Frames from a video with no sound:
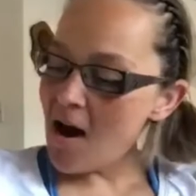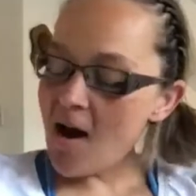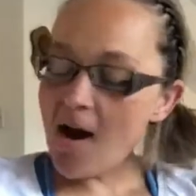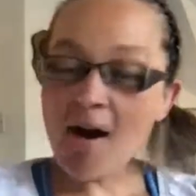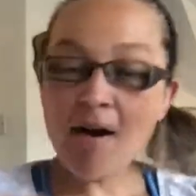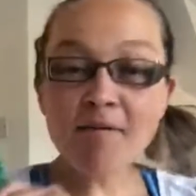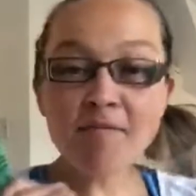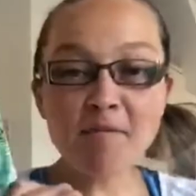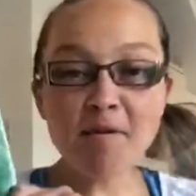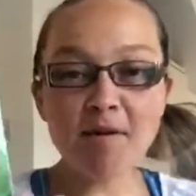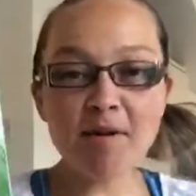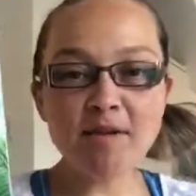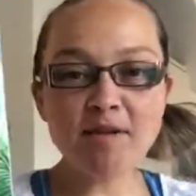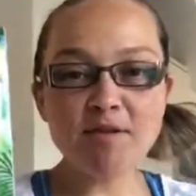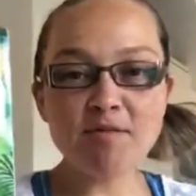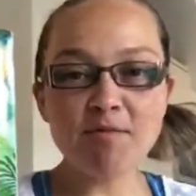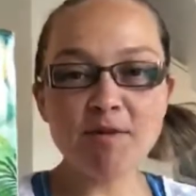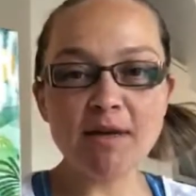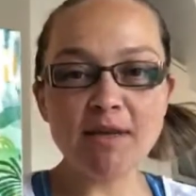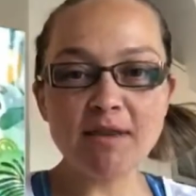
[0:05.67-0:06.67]
I'm going
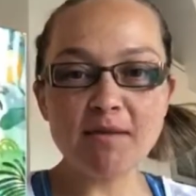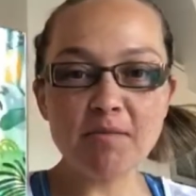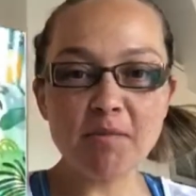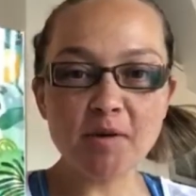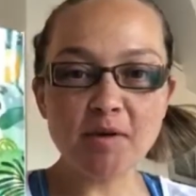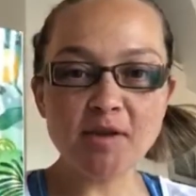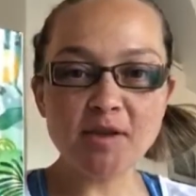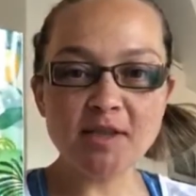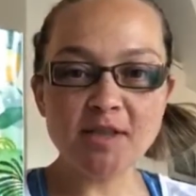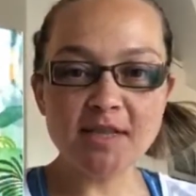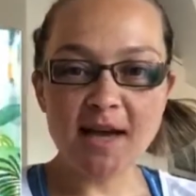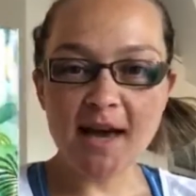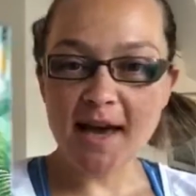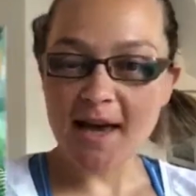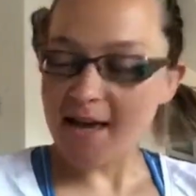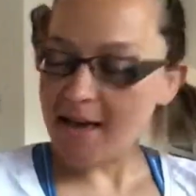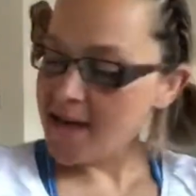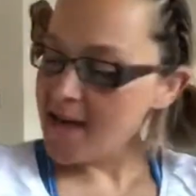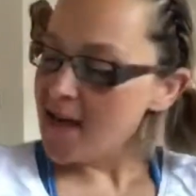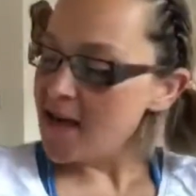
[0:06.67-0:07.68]
to read the book
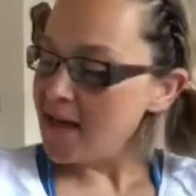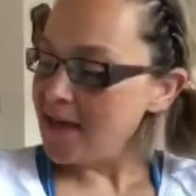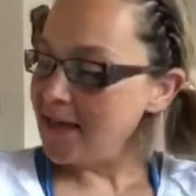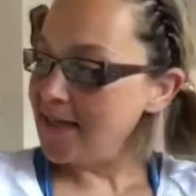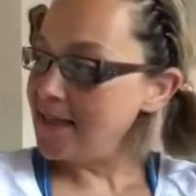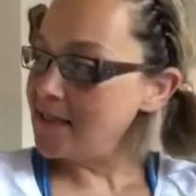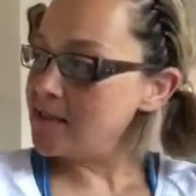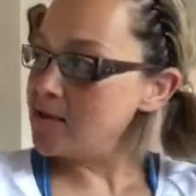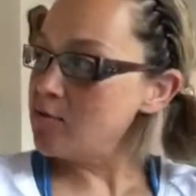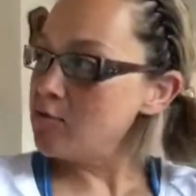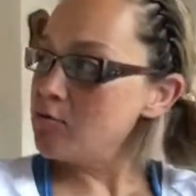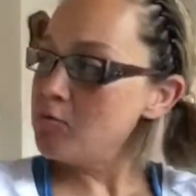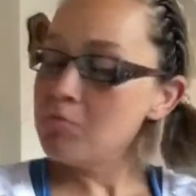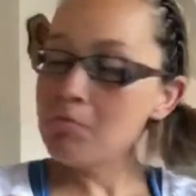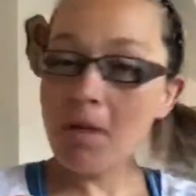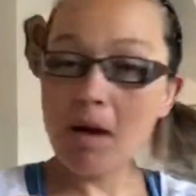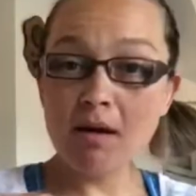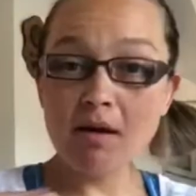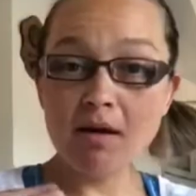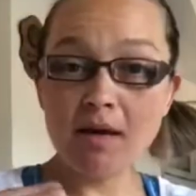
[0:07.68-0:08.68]
today, Little
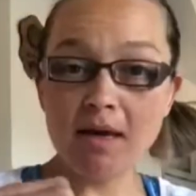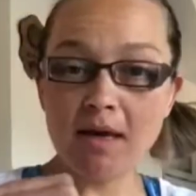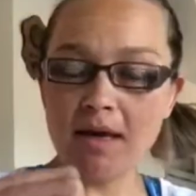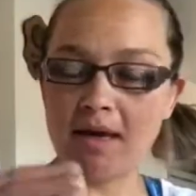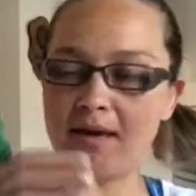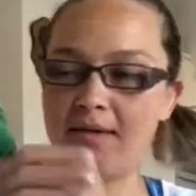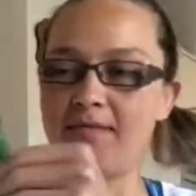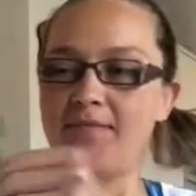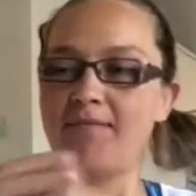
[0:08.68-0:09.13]
Monkey.